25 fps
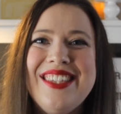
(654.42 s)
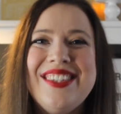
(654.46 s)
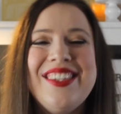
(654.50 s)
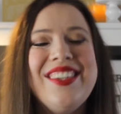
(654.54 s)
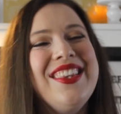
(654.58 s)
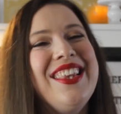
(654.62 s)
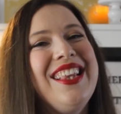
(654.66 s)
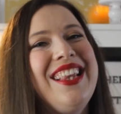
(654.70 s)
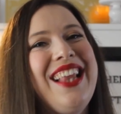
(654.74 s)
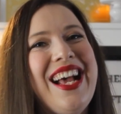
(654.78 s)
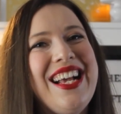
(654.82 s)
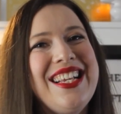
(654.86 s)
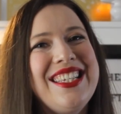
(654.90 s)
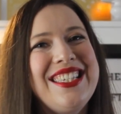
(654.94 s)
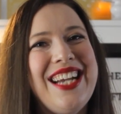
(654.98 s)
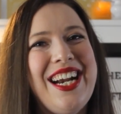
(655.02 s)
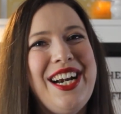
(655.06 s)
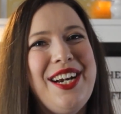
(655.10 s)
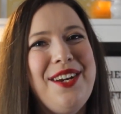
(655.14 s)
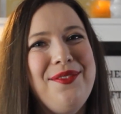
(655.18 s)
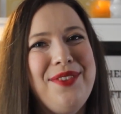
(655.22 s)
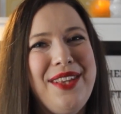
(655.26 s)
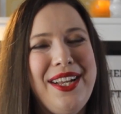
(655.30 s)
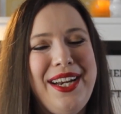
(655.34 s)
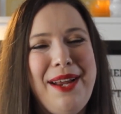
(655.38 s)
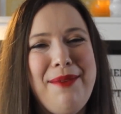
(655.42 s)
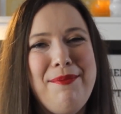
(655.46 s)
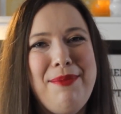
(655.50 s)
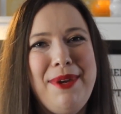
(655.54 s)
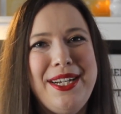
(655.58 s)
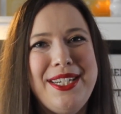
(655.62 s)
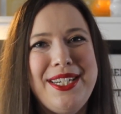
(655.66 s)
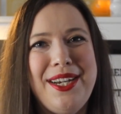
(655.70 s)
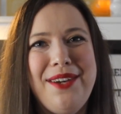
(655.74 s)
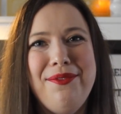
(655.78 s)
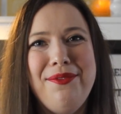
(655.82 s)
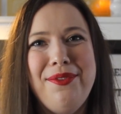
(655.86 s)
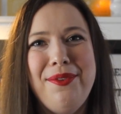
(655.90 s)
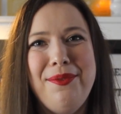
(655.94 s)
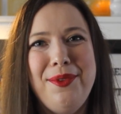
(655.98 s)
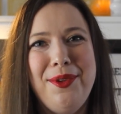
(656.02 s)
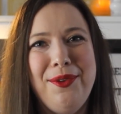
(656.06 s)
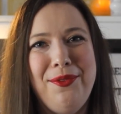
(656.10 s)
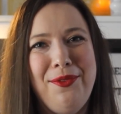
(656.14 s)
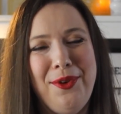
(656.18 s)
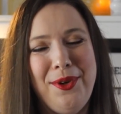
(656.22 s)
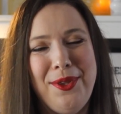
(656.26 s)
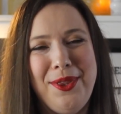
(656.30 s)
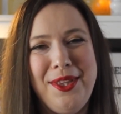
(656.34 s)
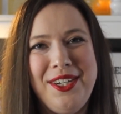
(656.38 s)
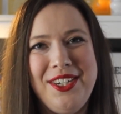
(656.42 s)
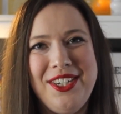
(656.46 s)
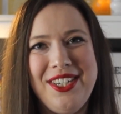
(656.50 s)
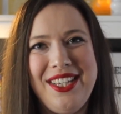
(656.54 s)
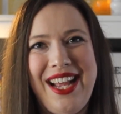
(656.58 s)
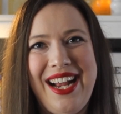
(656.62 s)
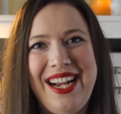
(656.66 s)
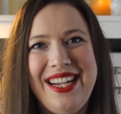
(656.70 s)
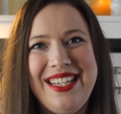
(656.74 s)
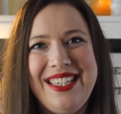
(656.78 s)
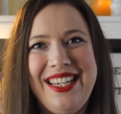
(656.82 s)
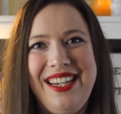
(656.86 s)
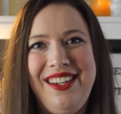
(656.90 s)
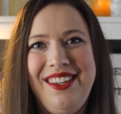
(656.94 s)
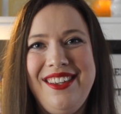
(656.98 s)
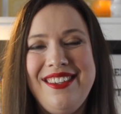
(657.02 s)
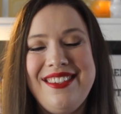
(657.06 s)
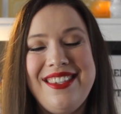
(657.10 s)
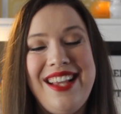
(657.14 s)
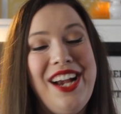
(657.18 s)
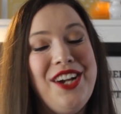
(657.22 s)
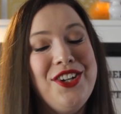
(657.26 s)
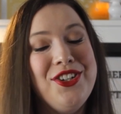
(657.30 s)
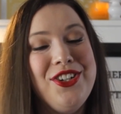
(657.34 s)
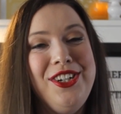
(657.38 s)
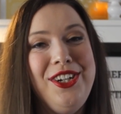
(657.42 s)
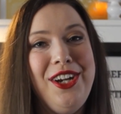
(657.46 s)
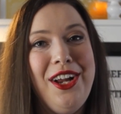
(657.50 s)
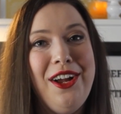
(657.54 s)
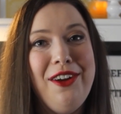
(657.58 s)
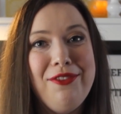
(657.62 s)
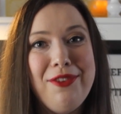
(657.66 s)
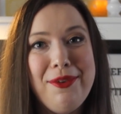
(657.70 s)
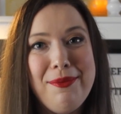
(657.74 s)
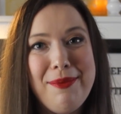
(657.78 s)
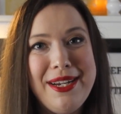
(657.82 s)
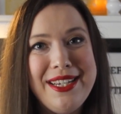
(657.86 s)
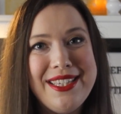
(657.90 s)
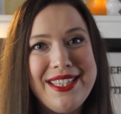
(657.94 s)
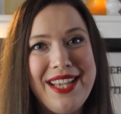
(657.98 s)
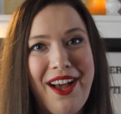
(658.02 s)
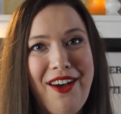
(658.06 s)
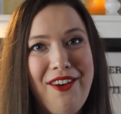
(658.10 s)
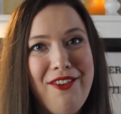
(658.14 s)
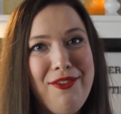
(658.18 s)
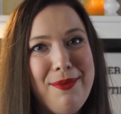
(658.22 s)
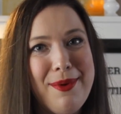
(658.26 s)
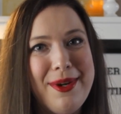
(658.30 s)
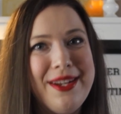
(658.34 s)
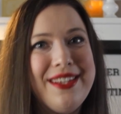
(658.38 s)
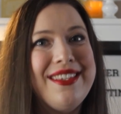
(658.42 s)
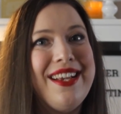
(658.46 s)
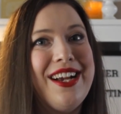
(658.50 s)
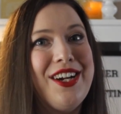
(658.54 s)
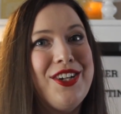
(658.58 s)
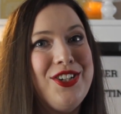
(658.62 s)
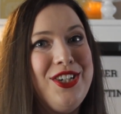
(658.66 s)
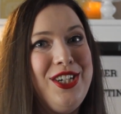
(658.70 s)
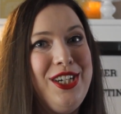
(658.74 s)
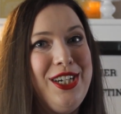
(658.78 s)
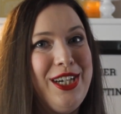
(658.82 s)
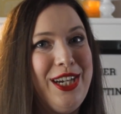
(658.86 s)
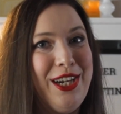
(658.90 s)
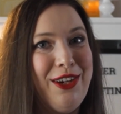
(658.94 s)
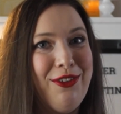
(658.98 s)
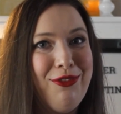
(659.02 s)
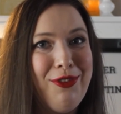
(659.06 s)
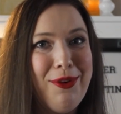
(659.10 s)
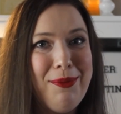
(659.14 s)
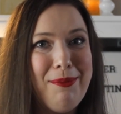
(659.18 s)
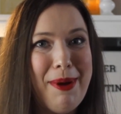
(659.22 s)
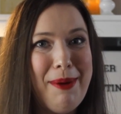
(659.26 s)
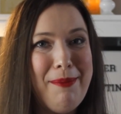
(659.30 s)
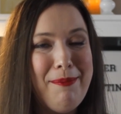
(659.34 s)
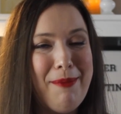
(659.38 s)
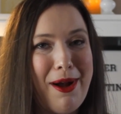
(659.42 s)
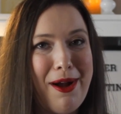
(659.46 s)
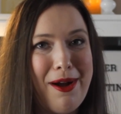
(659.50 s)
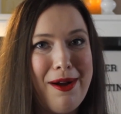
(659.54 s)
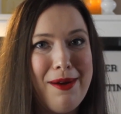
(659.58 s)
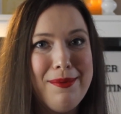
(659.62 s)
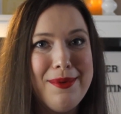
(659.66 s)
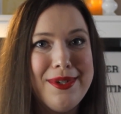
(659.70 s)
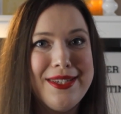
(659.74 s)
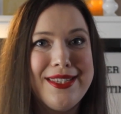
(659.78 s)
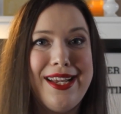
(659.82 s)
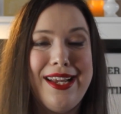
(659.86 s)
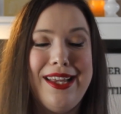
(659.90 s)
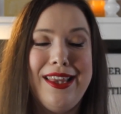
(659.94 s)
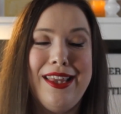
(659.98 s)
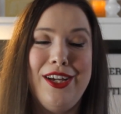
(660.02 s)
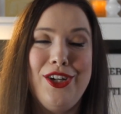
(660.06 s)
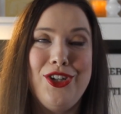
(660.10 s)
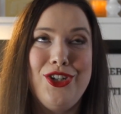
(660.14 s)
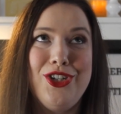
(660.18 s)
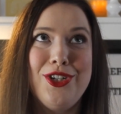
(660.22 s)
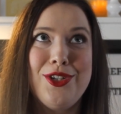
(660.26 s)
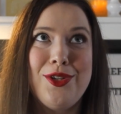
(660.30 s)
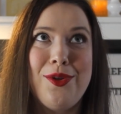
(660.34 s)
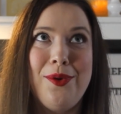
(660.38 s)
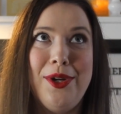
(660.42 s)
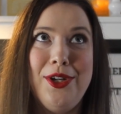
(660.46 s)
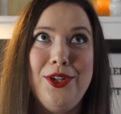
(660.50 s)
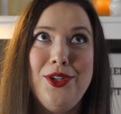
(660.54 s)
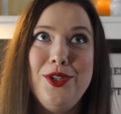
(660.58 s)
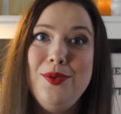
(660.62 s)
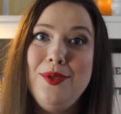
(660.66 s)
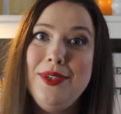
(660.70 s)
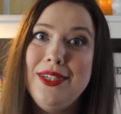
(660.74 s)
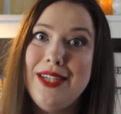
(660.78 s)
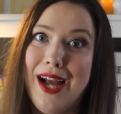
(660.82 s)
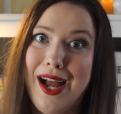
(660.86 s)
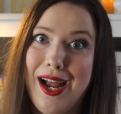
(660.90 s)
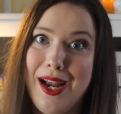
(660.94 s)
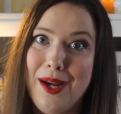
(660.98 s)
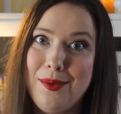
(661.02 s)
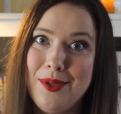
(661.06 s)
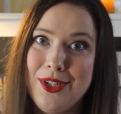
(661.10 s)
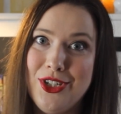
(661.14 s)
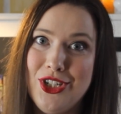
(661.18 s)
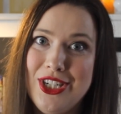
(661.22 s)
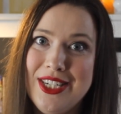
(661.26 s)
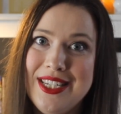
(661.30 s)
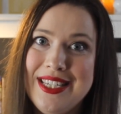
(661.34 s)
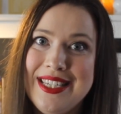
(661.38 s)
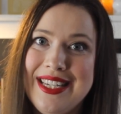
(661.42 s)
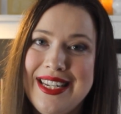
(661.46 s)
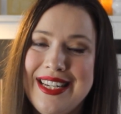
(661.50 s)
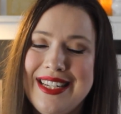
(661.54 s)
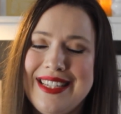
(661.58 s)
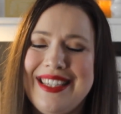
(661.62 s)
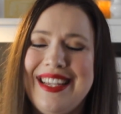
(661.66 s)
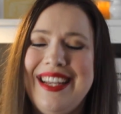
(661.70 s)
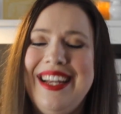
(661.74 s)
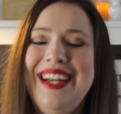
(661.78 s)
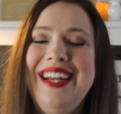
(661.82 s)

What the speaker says: So the last item that I picked up from the 4th of July sale is actually not for myself, but it's actually a gift for my mom because I think she's going to die when she sees